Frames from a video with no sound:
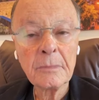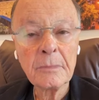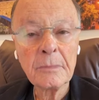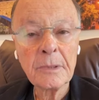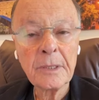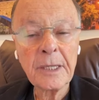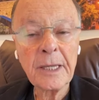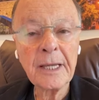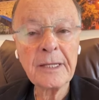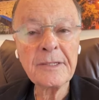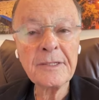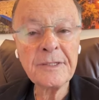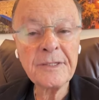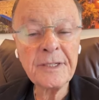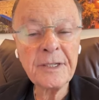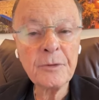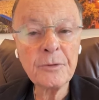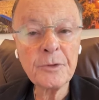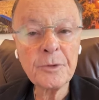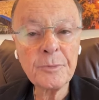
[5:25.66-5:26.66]
which
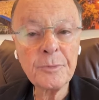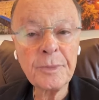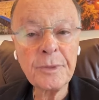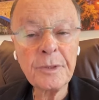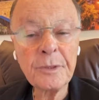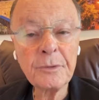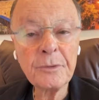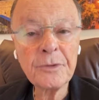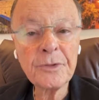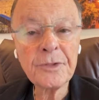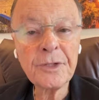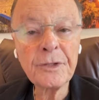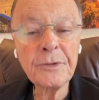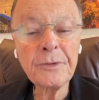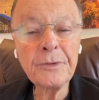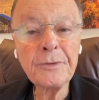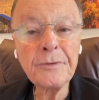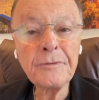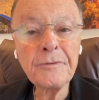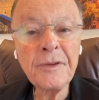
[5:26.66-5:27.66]
means the Holy
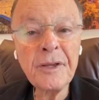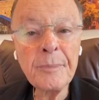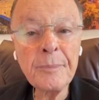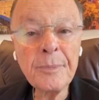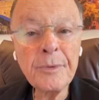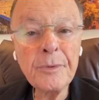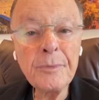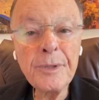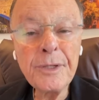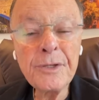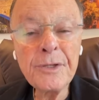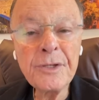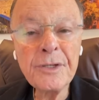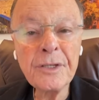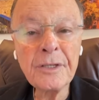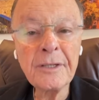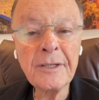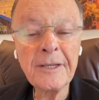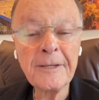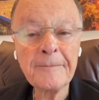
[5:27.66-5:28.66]
Spirit doesn't
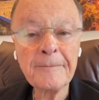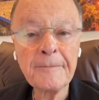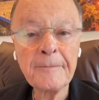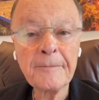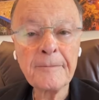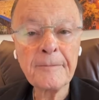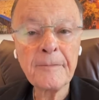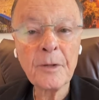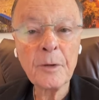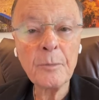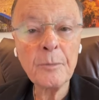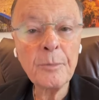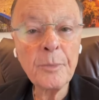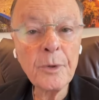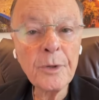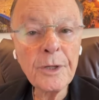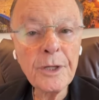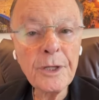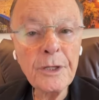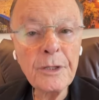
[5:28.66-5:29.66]
come by
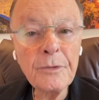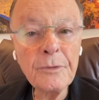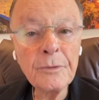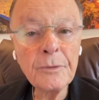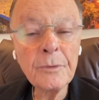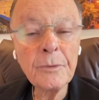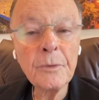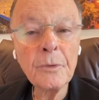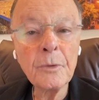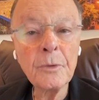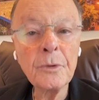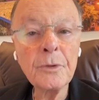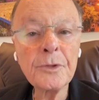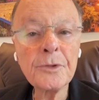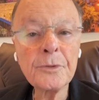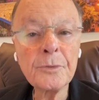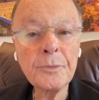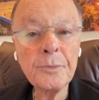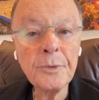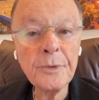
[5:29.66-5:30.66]
measure, a
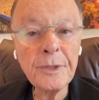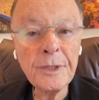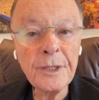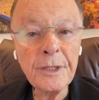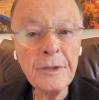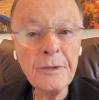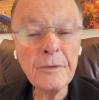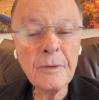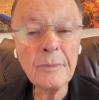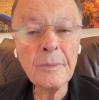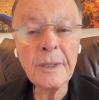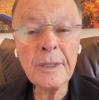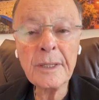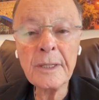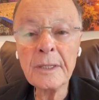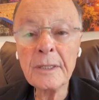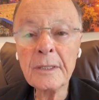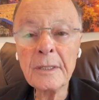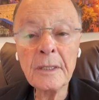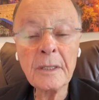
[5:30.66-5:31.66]
bit today, a
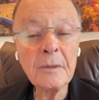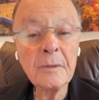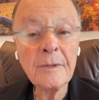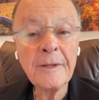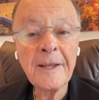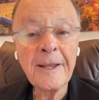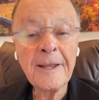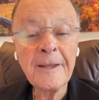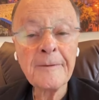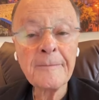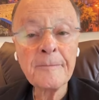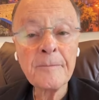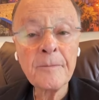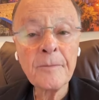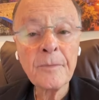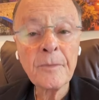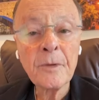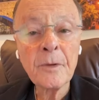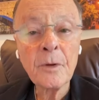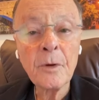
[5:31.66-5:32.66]
bit tomorrow.
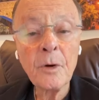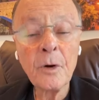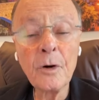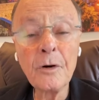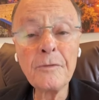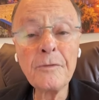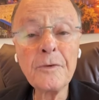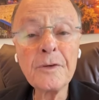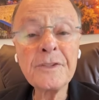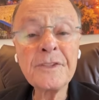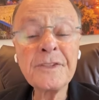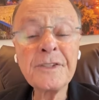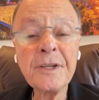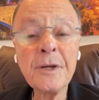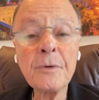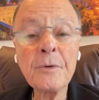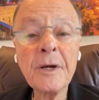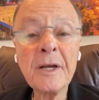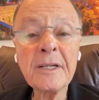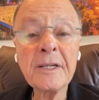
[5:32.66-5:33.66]

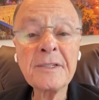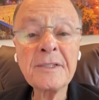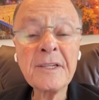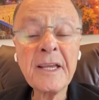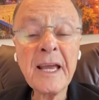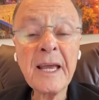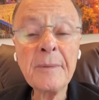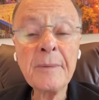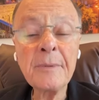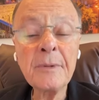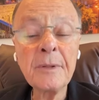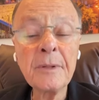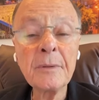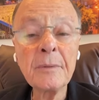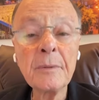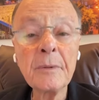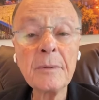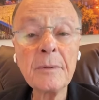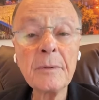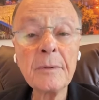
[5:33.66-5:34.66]
Either you
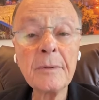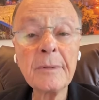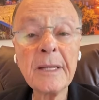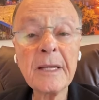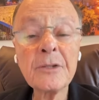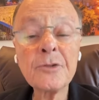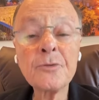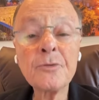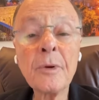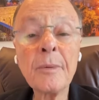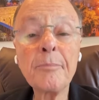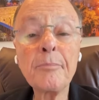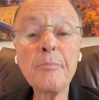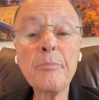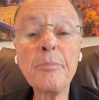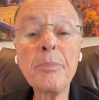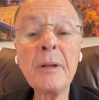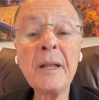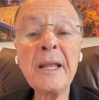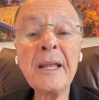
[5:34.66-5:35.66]
receive him
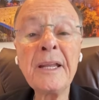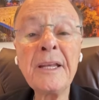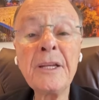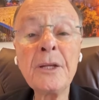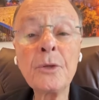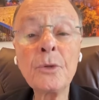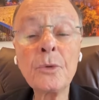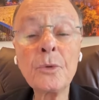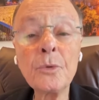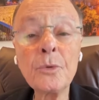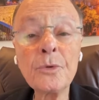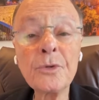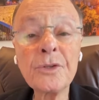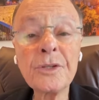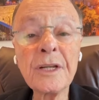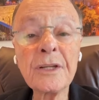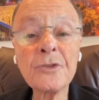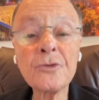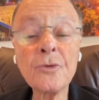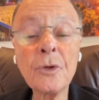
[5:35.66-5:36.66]

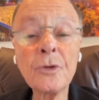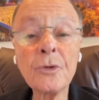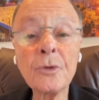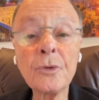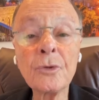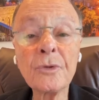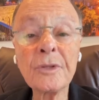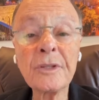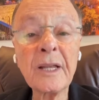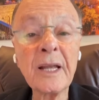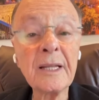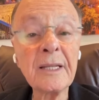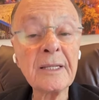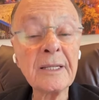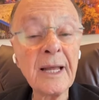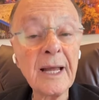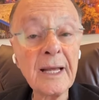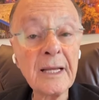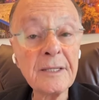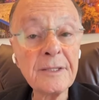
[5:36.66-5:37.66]
in his
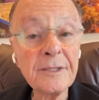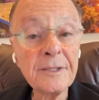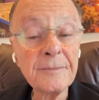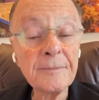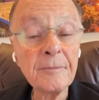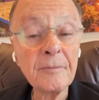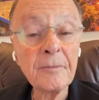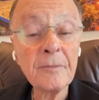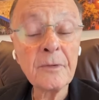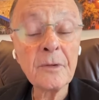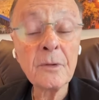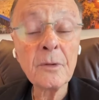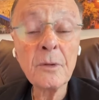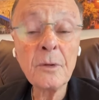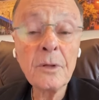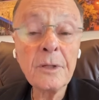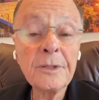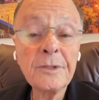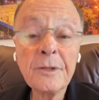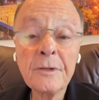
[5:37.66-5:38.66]
plenitude or
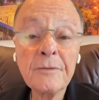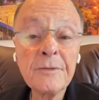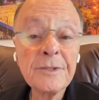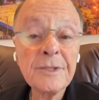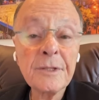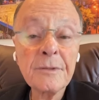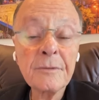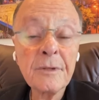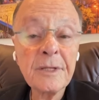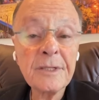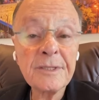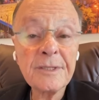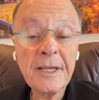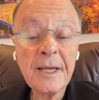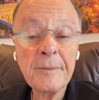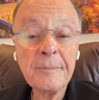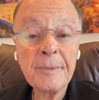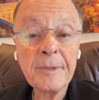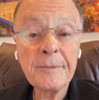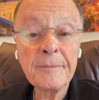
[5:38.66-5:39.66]
totality,
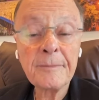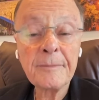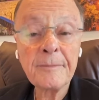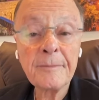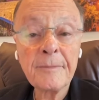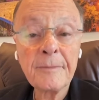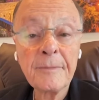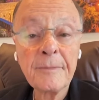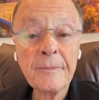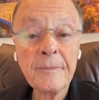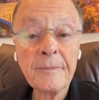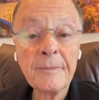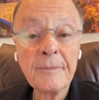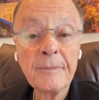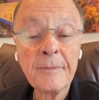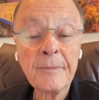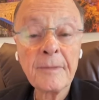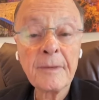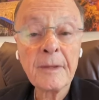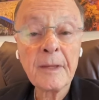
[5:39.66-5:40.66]
or you won't
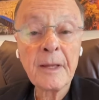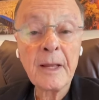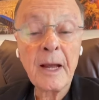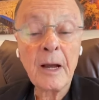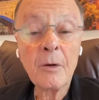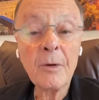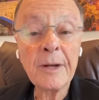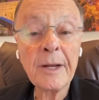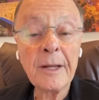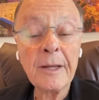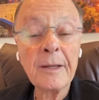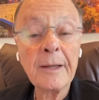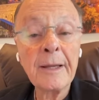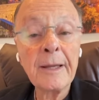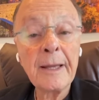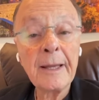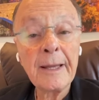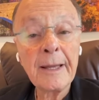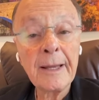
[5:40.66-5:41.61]
receive him at all.